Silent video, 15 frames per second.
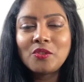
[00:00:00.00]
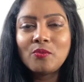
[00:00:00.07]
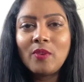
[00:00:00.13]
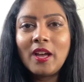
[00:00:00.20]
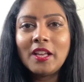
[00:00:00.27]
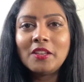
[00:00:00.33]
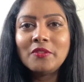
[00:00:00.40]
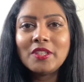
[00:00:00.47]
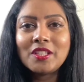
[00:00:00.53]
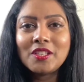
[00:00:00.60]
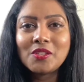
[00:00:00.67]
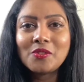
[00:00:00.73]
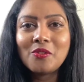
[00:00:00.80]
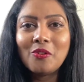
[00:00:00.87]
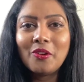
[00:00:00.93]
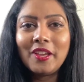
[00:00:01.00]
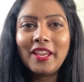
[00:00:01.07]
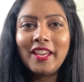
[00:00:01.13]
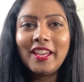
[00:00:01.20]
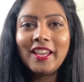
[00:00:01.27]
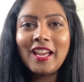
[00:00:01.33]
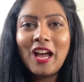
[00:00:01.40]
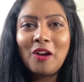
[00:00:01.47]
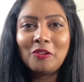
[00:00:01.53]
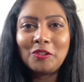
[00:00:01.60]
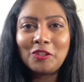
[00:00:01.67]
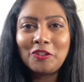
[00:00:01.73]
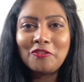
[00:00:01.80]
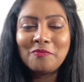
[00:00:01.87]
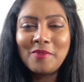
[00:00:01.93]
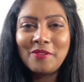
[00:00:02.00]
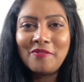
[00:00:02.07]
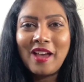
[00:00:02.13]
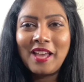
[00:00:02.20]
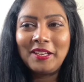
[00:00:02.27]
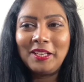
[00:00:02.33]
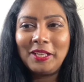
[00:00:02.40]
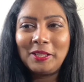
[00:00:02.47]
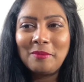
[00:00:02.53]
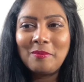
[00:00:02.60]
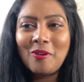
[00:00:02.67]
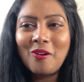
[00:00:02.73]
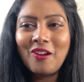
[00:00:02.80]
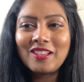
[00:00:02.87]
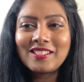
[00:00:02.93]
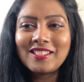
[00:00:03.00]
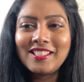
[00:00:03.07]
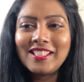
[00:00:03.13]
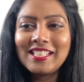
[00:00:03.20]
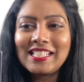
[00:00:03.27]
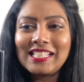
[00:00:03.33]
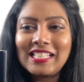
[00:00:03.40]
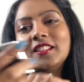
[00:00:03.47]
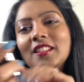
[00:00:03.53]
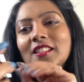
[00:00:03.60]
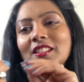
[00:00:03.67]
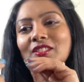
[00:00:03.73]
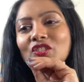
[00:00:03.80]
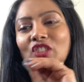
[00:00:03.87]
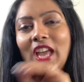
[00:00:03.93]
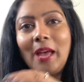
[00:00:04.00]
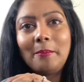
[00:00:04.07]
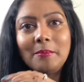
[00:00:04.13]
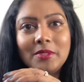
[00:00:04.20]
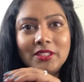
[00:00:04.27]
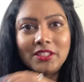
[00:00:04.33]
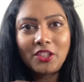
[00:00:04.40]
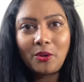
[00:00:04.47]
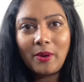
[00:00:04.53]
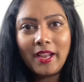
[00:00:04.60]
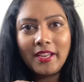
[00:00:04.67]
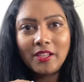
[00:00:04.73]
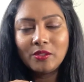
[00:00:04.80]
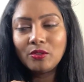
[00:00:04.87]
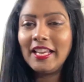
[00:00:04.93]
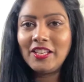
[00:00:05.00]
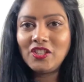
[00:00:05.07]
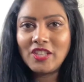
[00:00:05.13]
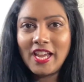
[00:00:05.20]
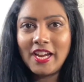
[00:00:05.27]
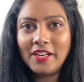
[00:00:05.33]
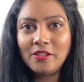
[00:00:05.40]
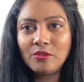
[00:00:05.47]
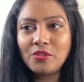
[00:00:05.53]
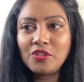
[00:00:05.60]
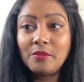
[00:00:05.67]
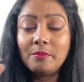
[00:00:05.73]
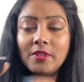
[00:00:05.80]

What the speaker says: one which is going out of my vanity box is this Chamber Trio Shadow Shimmer.